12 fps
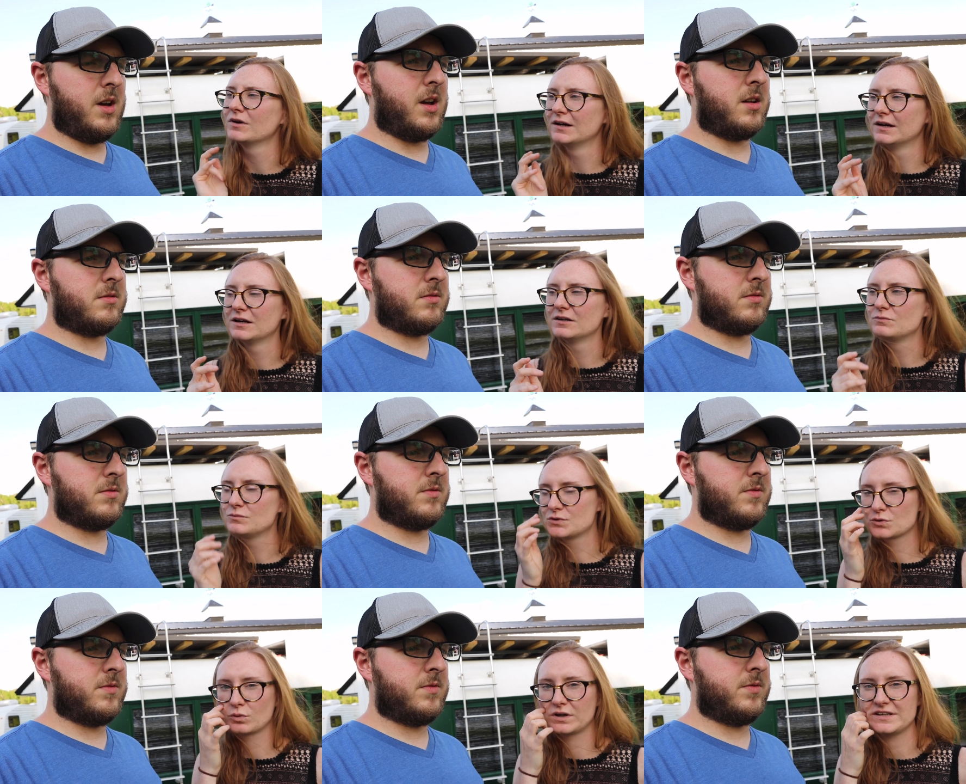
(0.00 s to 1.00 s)
Speaker 1: yeah,
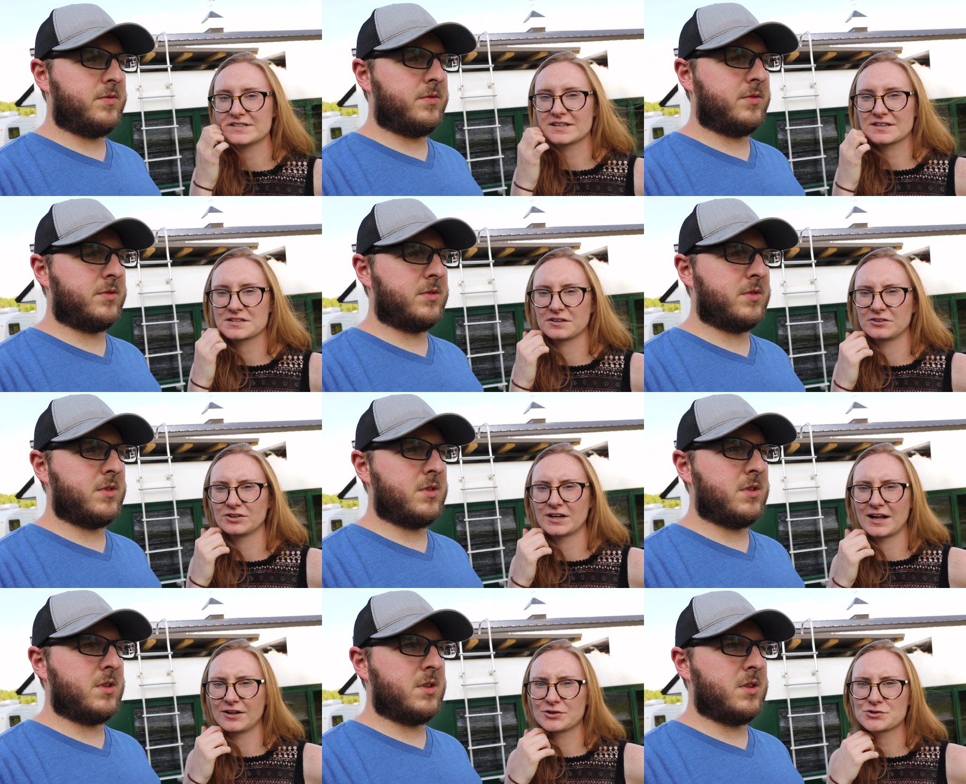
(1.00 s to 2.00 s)
twenty six hundred
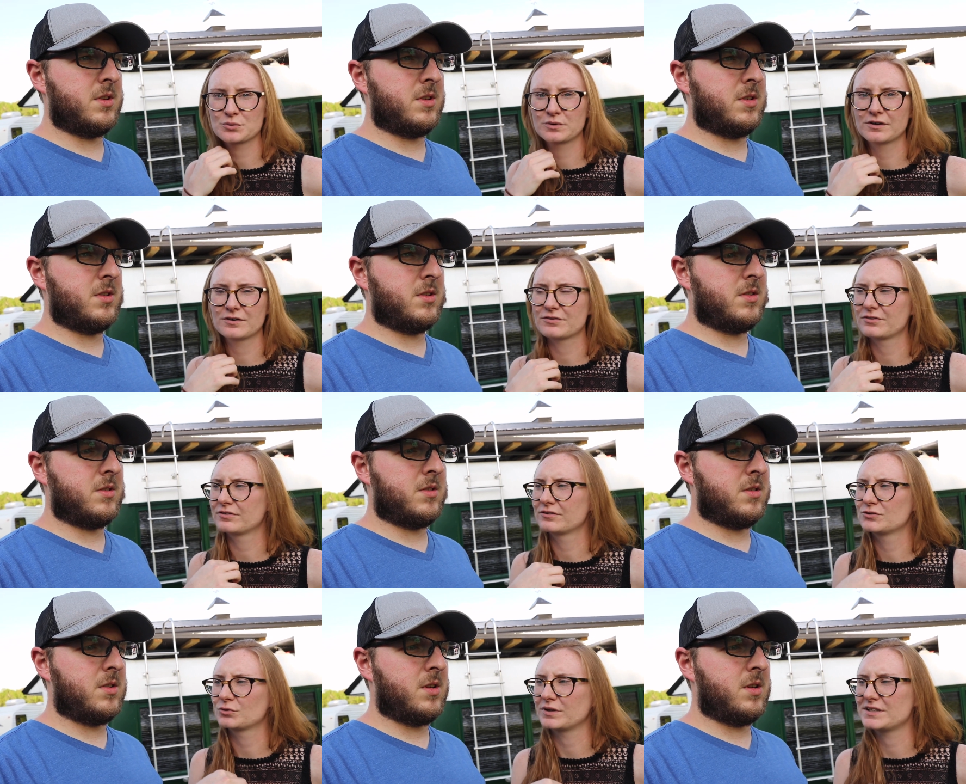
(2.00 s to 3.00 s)
dollars worth,
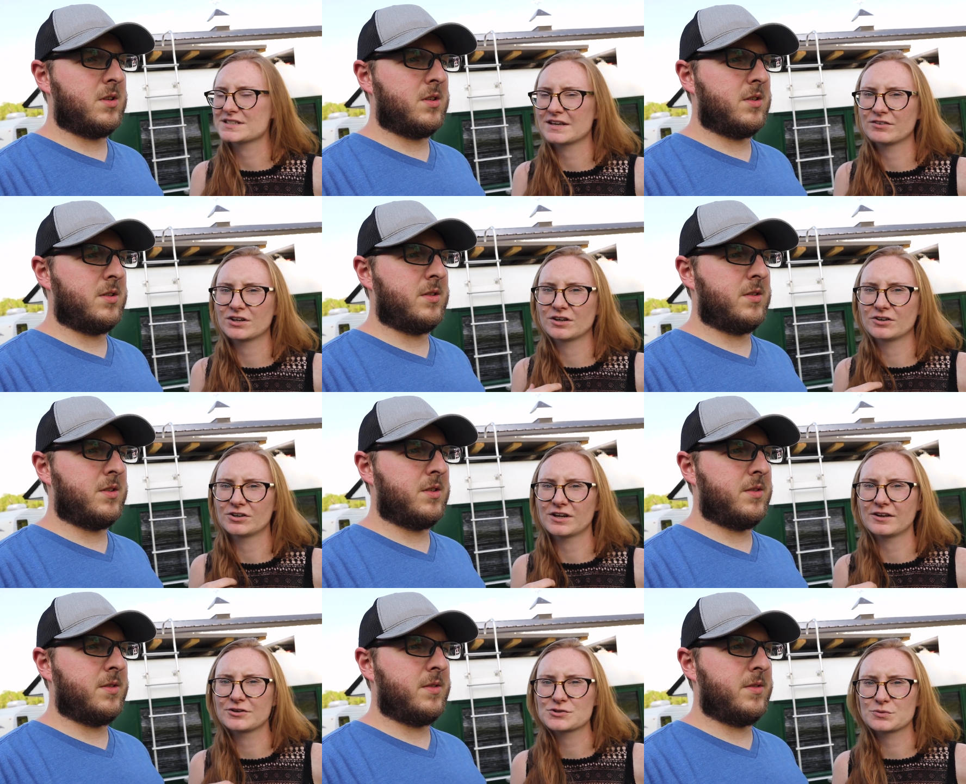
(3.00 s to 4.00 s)
twenty seven hundred
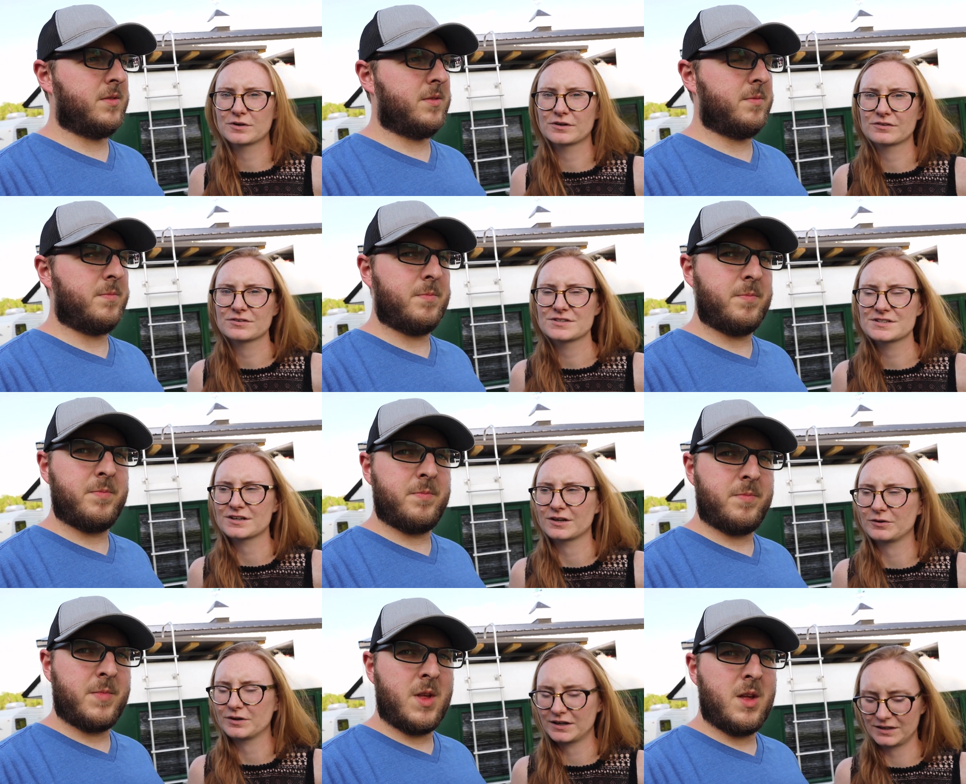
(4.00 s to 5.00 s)
dollars worth. So
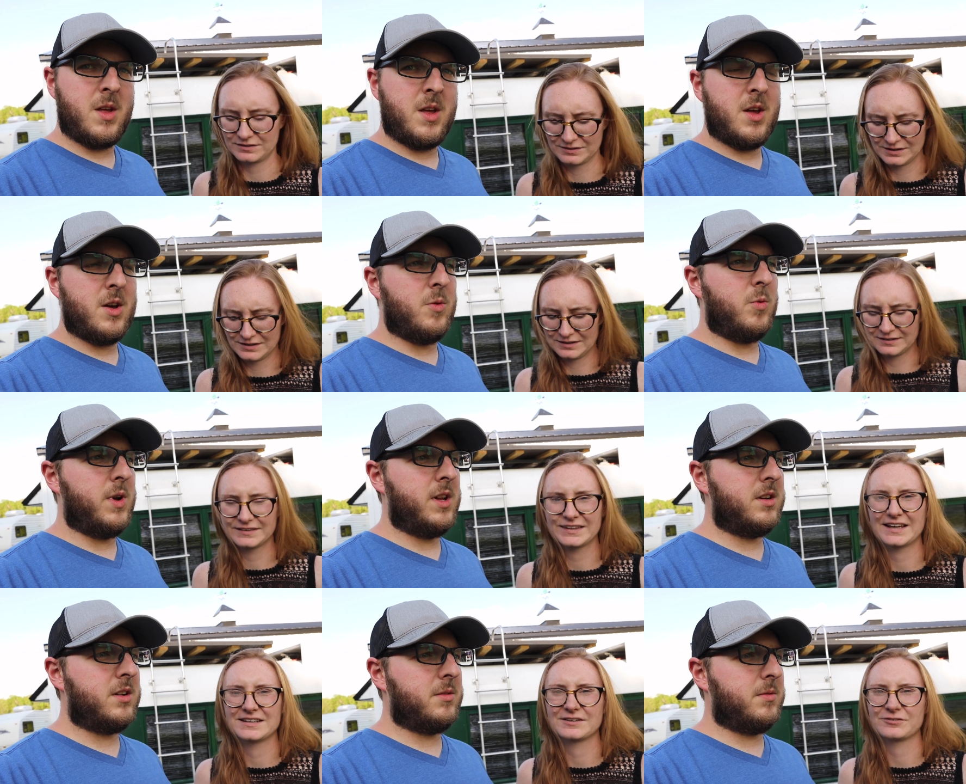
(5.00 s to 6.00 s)
uh,
Speaker 2: we
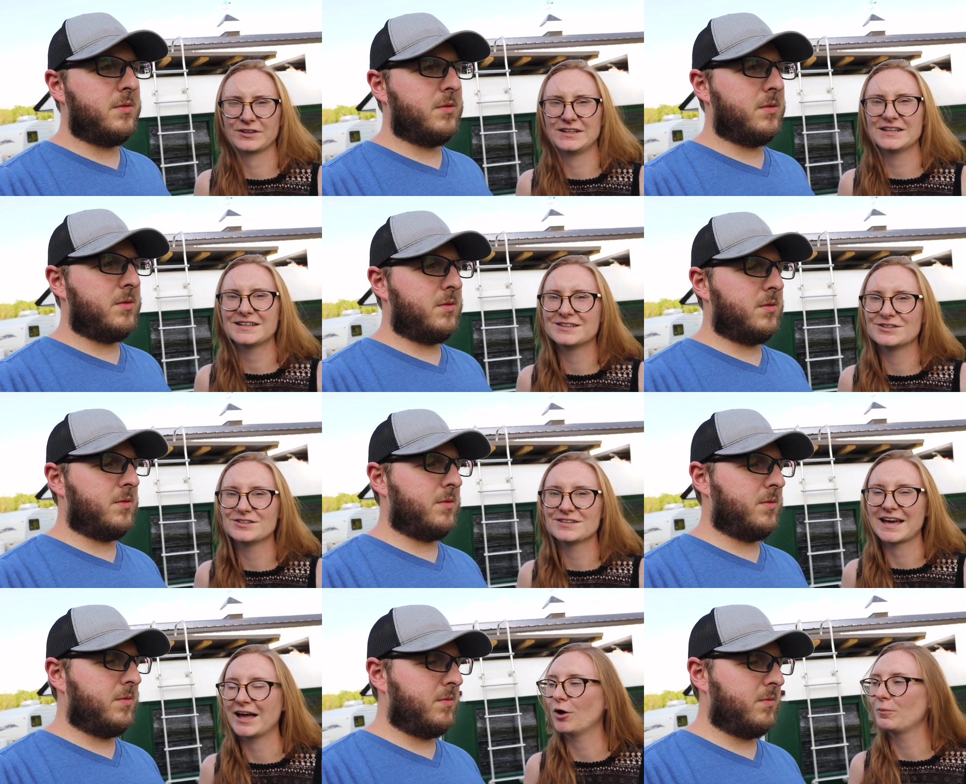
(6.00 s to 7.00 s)
ended
Speaker 1: up definitely didn't.
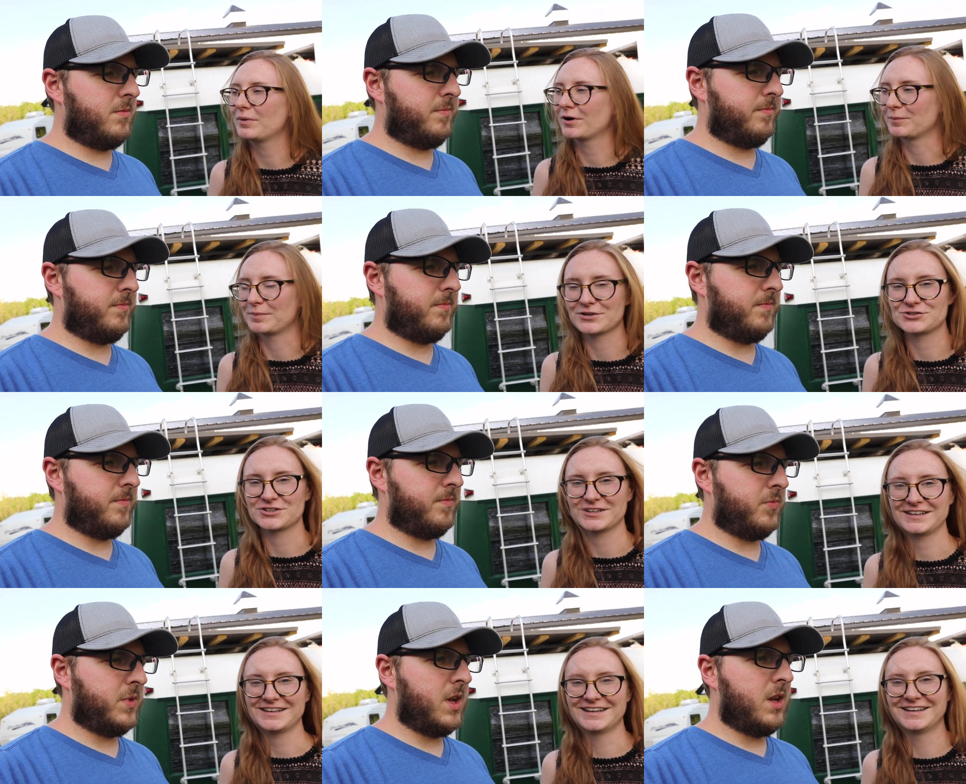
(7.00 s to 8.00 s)
help our budget.
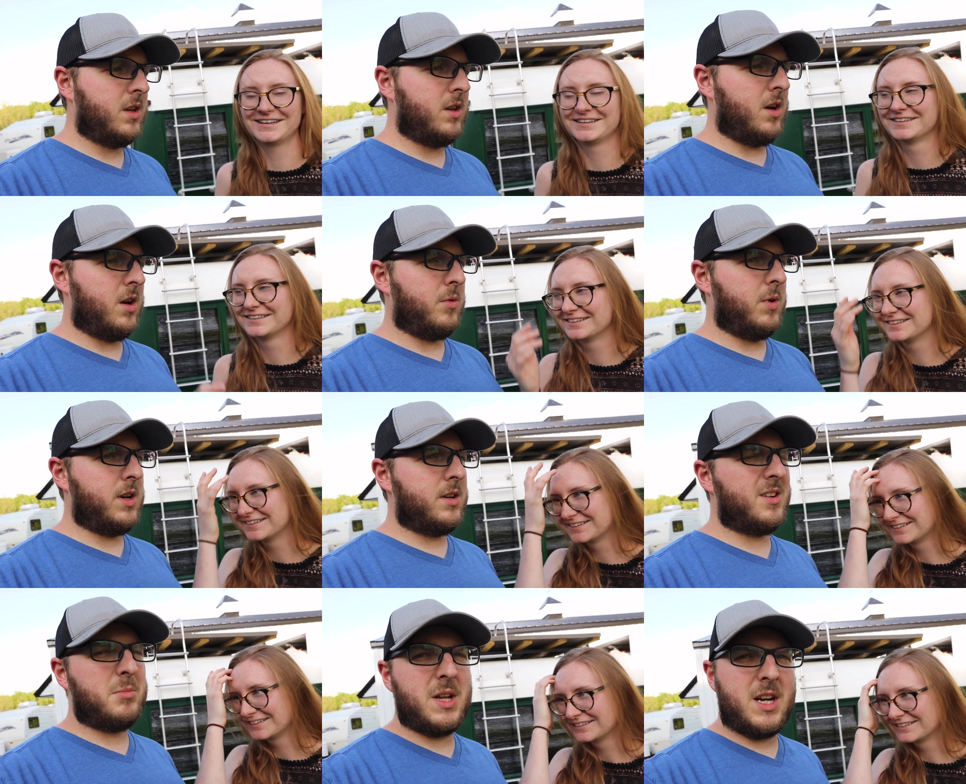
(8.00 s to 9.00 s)
Speaker 2: No, we ended
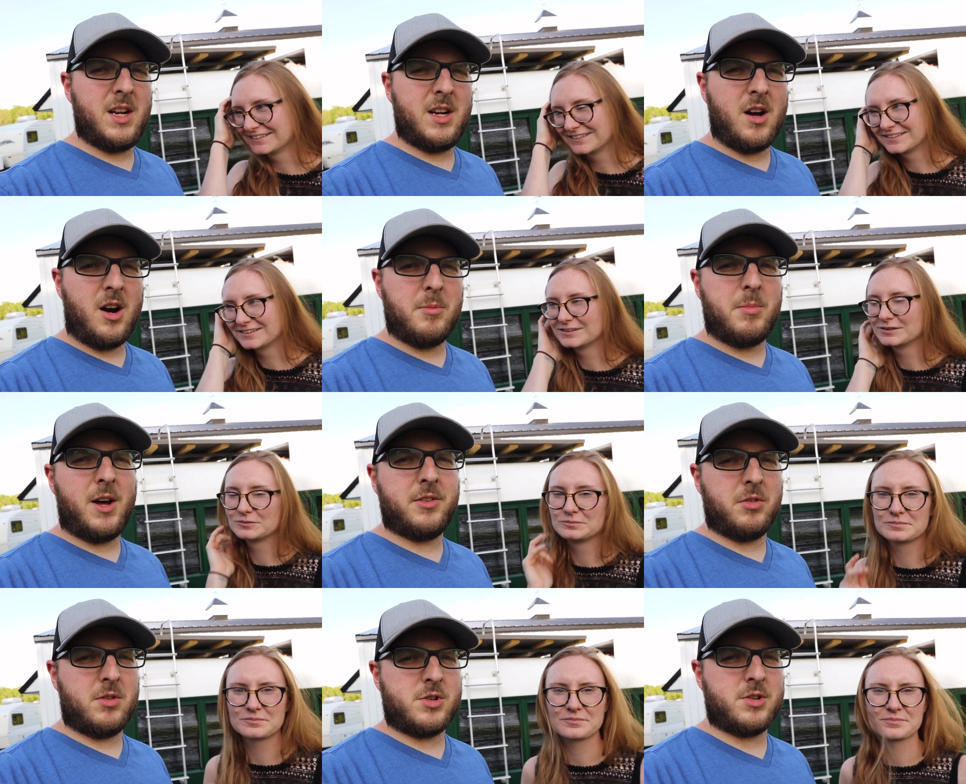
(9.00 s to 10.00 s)
up getting our bus
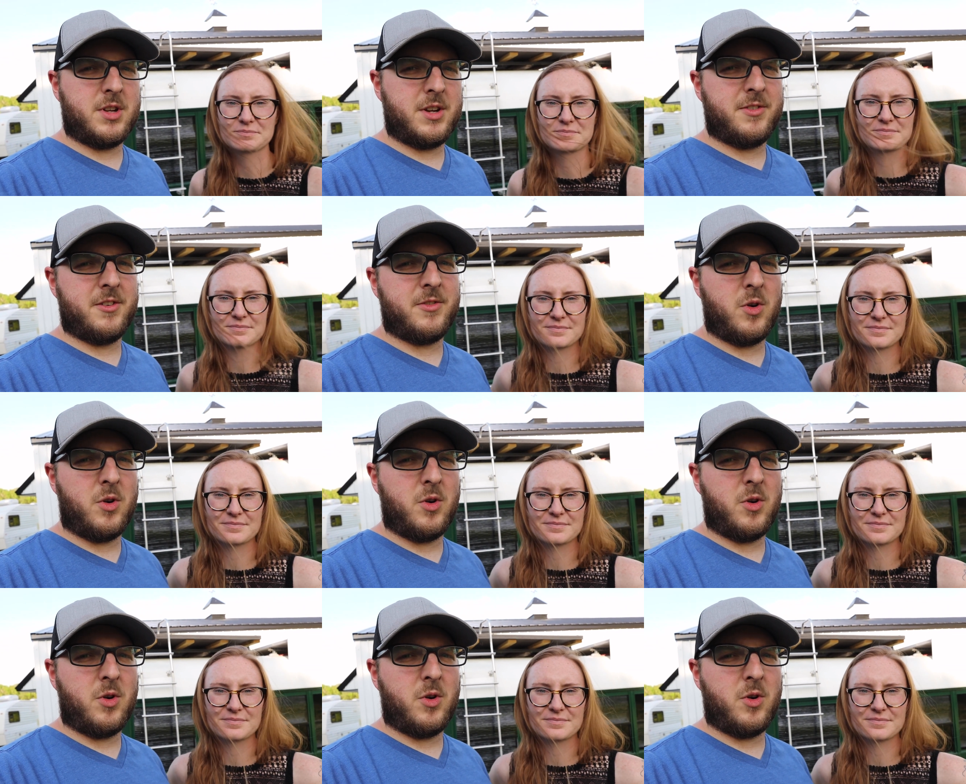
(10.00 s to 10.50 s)
originally for